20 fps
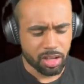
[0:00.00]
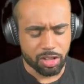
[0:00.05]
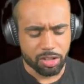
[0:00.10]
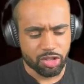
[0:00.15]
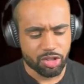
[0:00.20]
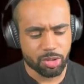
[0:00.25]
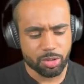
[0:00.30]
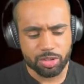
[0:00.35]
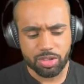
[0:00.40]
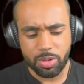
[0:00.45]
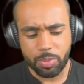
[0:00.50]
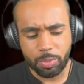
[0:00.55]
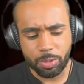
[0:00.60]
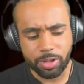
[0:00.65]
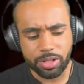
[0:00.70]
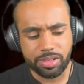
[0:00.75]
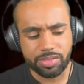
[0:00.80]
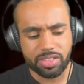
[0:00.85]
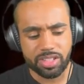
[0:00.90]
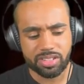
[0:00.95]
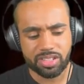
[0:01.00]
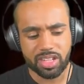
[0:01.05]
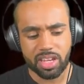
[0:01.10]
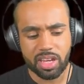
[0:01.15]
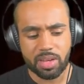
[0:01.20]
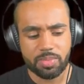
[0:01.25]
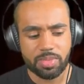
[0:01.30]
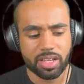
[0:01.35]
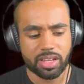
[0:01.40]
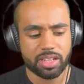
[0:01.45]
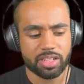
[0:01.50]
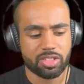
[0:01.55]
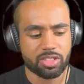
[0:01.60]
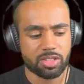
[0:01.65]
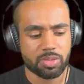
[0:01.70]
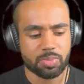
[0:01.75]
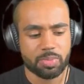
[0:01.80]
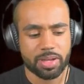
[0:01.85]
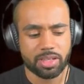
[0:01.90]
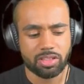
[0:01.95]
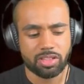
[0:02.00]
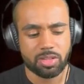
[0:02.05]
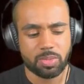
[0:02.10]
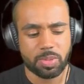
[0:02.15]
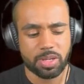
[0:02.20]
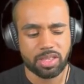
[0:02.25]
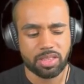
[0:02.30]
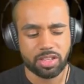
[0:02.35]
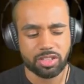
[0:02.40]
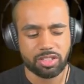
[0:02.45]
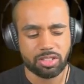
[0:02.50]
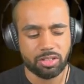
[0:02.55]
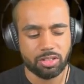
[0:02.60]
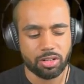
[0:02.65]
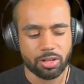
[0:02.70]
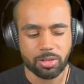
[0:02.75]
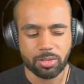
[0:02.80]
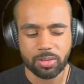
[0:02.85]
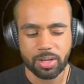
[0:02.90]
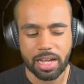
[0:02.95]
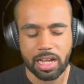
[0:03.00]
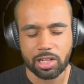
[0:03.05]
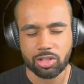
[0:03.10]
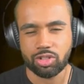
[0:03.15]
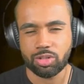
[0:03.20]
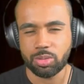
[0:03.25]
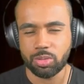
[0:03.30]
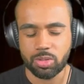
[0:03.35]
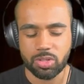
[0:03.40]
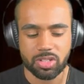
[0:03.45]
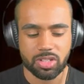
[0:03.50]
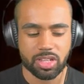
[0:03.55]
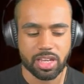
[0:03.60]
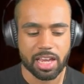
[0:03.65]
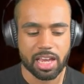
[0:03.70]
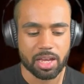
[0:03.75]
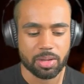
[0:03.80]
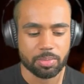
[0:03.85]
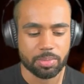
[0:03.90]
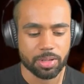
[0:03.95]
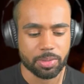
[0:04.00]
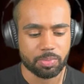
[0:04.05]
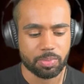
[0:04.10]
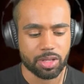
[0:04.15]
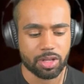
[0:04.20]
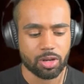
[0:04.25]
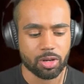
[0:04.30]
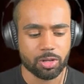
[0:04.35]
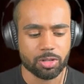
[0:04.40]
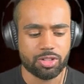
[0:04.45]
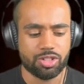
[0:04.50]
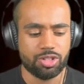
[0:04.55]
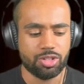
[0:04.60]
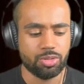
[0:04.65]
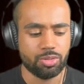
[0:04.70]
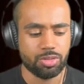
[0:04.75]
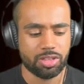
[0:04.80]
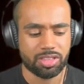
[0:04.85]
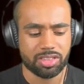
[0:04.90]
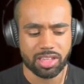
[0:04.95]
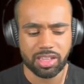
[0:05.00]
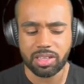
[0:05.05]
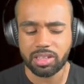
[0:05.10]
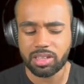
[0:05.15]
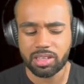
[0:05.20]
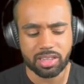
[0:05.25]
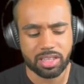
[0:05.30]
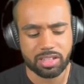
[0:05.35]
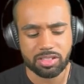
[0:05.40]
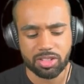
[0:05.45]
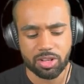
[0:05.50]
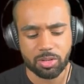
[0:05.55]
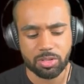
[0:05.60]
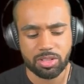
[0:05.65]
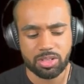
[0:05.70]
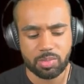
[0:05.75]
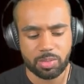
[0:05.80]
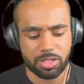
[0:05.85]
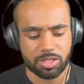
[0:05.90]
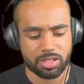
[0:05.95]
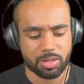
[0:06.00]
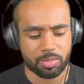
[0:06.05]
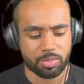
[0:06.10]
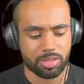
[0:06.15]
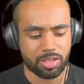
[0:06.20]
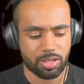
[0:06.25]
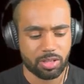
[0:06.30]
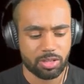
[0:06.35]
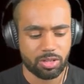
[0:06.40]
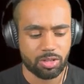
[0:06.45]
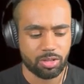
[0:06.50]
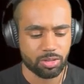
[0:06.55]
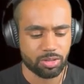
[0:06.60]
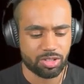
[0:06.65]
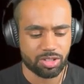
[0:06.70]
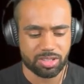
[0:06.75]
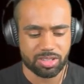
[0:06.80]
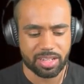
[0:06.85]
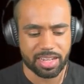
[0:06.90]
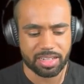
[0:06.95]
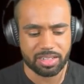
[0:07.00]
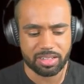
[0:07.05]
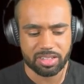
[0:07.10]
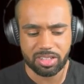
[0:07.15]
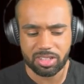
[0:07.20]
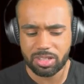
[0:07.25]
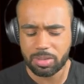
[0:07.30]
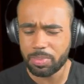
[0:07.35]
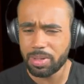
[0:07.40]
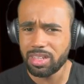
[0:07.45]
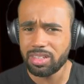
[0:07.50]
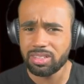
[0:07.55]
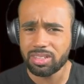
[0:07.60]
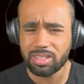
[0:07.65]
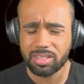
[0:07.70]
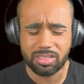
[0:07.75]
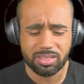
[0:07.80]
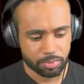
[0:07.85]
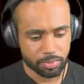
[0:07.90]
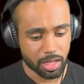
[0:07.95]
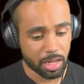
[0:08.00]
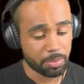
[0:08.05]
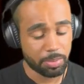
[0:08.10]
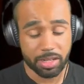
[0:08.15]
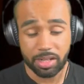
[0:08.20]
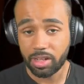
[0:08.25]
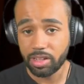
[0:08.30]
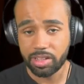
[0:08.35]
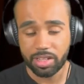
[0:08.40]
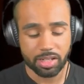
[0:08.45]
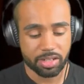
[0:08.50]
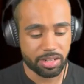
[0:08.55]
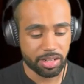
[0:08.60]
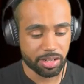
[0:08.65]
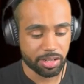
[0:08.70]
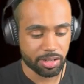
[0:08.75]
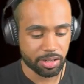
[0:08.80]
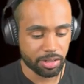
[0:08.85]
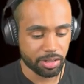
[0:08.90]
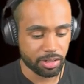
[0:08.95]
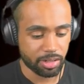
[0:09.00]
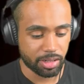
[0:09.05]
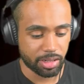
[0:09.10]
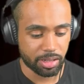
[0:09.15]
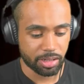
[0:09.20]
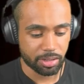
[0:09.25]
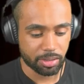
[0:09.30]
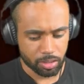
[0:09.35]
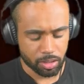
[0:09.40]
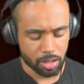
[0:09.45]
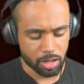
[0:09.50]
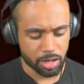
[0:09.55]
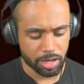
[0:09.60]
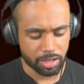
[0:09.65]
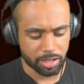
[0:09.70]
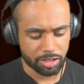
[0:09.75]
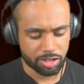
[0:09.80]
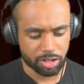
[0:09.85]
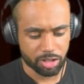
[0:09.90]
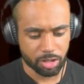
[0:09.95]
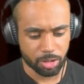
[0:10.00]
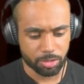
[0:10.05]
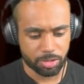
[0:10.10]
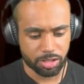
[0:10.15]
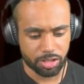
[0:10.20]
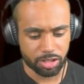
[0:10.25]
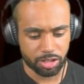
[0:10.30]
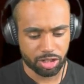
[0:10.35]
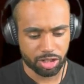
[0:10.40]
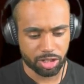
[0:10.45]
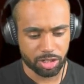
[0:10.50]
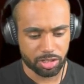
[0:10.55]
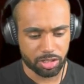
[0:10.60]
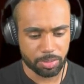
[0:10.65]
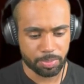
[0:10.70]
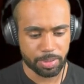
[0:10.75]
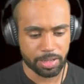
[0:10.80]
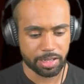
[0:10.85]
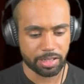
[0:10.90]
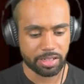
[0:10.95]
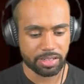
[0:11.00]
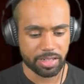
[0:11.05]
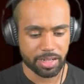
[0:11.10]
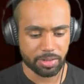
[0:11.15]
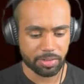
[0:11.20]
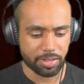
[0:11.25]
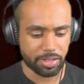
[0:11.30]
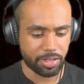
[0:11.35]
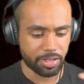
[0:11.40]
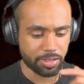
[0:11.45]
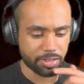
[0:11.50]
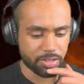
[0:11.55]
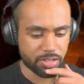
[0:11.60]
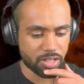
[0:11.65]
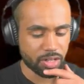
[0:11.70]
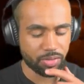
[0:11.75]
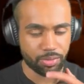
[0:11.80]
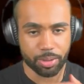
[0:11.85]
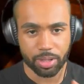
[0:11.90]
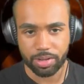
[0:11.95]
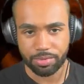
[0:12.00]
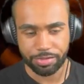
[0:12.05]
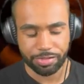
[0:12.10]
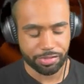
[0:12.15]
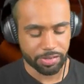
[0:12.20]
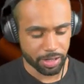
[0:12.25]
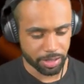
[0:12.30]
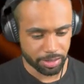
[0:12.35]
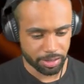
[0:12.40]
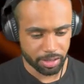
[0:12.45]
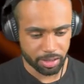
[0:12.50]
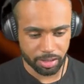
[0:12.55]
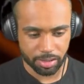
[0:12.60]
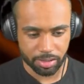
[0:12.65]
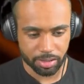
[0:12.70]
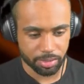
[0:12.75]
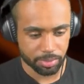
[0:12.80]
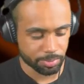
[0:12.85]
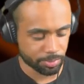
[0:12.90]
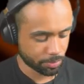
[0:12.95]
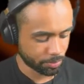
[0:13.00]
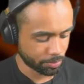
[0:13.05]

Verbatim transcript: So is the point of this game that it's meant to be there's no actual scare, but because you think there's going to be something you're just anticipating? I mean, I can dig it, like... Alright, let's go to this shitty planet down here and see if we can find anything.